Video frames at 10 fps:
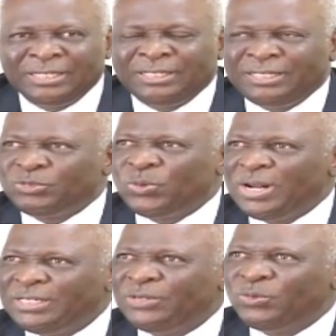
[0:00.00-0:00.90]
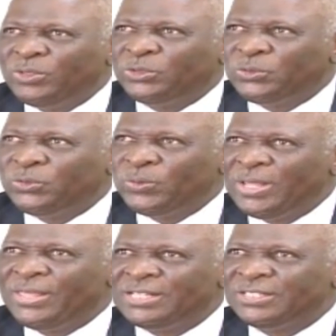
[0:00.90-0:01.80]
That's why they want to know
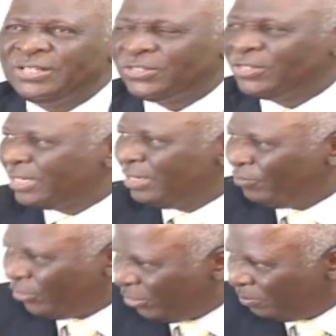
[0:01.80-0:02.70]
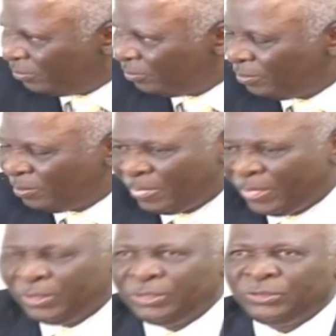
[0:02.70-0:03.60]
where their ancestors came from.
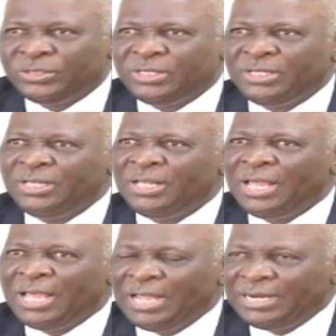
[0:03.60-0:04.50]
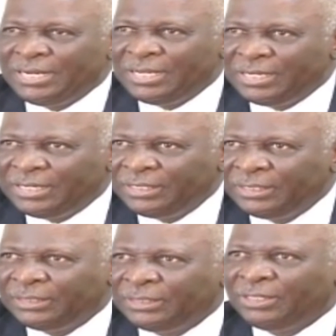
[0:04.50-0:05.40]
You see? And
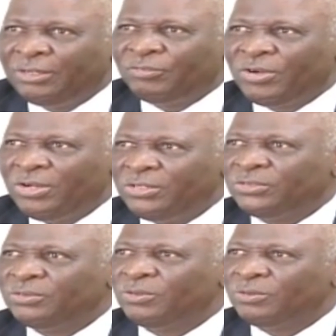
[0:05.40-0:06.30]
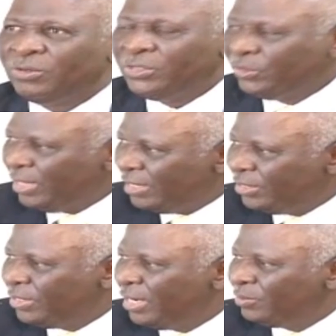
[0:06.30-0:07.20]
of course, going to
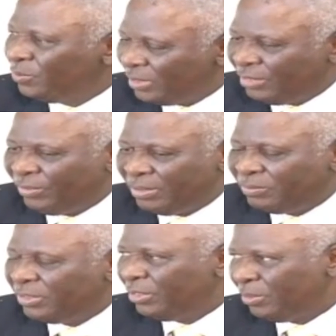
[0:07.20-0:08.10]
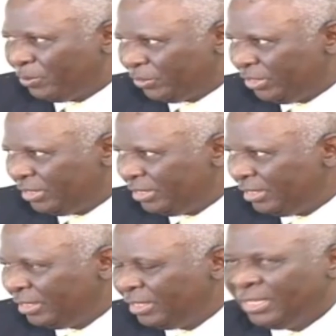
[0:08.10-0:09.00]
Nigeria will give them the opportunity.
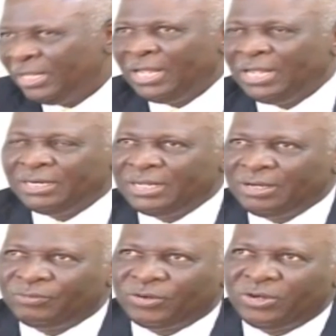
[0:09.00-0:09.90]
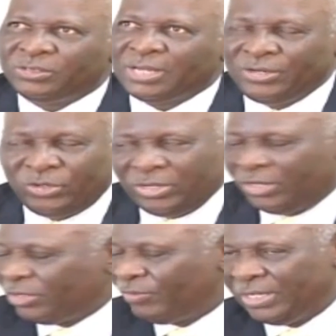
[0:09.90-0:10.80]
And of course, I know a
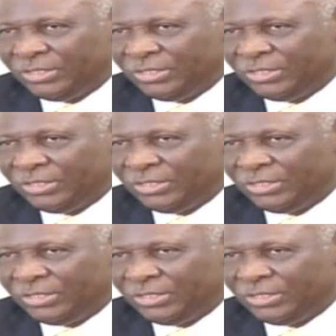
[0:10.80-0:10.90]
lot of